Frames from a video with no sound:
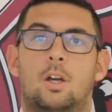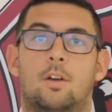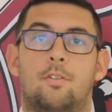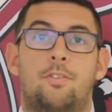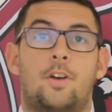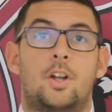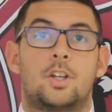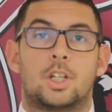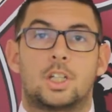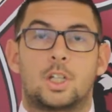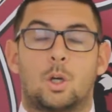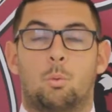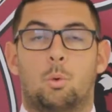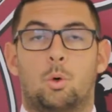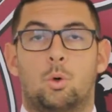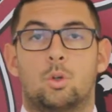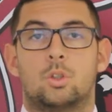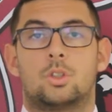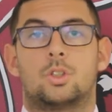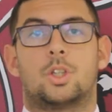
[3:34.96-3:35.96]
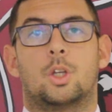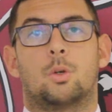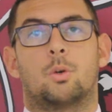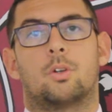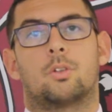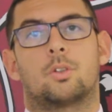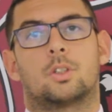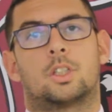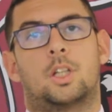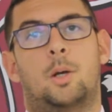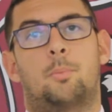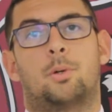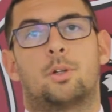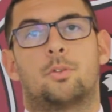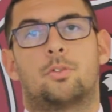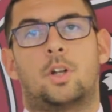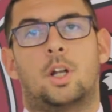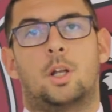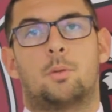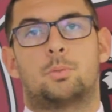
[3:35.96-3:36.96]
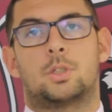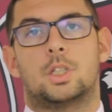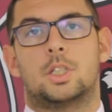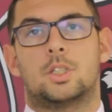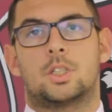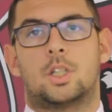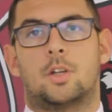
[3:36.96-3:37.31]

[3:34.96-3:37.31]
funding awards that a couple of clubs in